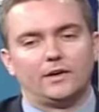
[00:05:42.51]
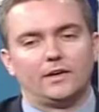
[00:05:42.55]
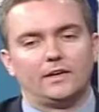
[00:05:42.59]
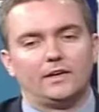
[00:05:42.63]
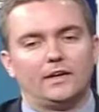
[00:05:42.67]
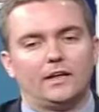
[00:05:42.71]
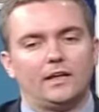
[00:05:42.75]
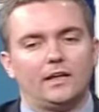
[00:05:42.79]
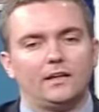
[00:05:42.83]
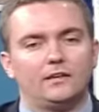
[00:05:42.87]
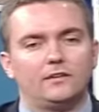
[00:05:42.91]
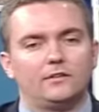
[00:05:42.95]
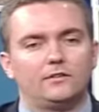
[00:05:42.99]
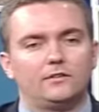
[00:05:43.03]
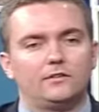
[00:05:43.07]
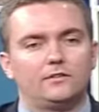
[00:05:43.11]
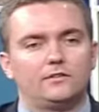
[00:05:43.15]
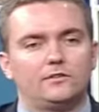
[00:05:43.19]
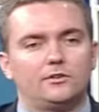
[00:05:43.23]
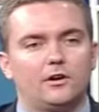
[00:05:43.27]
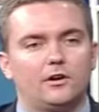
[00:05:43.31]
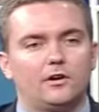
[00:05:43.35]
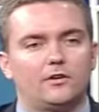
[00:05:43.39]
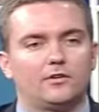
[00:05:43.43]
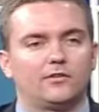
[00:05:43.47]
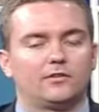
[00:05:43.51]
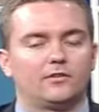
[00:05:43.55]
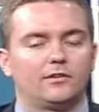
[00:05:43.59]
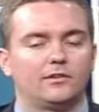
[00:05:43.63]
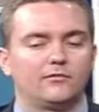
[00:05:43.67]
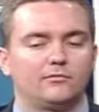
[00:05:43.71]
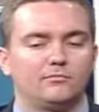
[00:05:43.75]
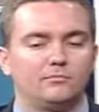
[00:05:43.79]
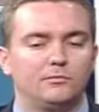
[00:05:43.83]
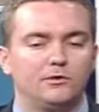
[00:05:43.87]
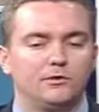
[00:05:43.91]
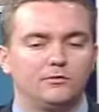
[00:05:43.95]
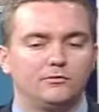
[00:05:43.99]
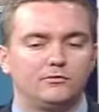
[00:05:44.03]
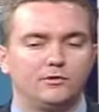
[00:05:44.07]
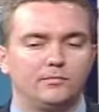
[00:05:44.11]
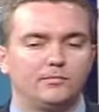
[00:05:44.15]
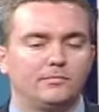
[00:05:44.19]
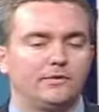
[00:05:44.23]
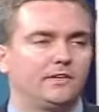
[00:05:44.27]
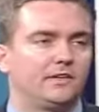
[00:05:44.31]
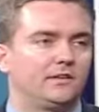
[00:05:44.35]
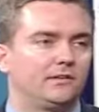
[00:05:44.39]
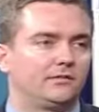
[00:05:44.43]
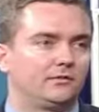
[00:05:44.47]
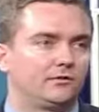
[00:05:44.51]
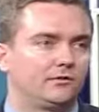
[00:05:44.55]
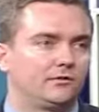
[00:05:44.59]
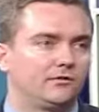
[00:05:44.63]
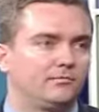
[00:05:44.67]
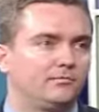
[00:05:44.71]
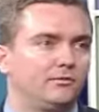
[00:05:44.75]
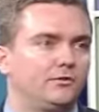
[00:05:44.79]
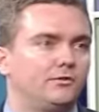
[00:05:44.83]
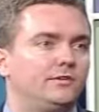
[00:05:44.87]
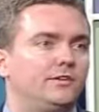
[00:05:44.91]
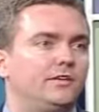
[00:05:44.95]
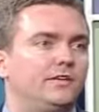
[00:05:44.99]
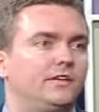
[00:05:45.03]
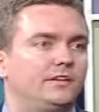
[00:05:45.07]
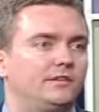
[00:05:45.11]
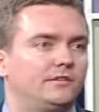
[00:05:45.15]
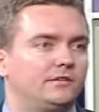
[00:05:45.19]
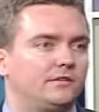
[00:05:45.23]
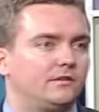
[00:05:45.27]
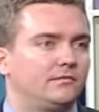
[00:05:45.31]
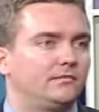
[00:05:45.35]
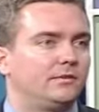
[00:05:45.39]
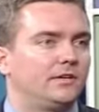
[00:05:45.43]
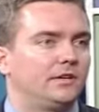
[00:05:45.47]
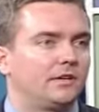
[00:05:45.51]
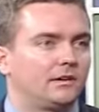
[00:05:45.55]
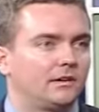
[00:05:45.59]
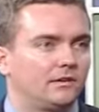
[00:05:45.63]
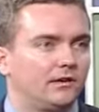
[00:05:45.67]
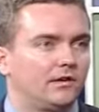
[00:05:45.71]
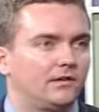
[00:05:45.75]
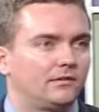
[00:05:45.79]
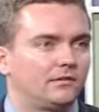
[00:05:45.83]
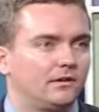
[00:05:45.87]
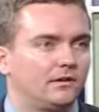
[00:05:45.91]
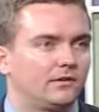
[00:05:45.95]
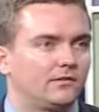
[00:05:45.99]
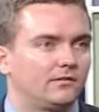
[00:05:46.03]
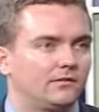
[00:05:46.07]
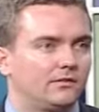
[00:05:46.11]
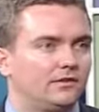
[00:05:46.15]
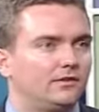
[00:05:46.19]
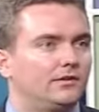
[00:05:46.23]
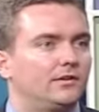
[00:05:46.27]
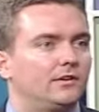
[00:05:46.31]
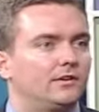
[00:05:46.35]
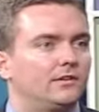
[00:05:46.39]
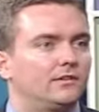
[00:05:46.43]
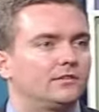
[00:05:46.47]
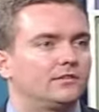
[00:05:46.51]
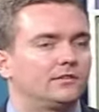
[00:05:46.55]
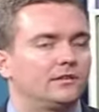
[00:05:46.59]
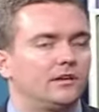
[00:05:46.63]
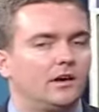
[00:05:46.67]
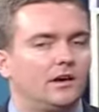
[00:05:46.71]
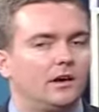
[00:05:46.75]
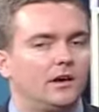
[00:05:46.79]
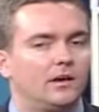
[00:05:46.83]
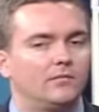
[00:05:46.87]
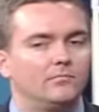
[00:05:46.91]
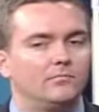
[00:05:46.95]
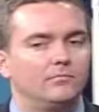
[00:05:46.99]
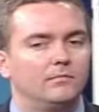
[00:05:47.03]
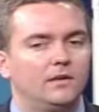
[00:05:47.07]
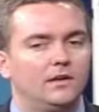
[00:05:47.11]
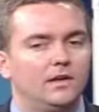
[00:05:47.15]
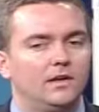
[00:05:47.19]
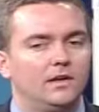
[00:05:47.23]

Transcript: and, and charters have moved from being sort of boutiques to being a, a serious um,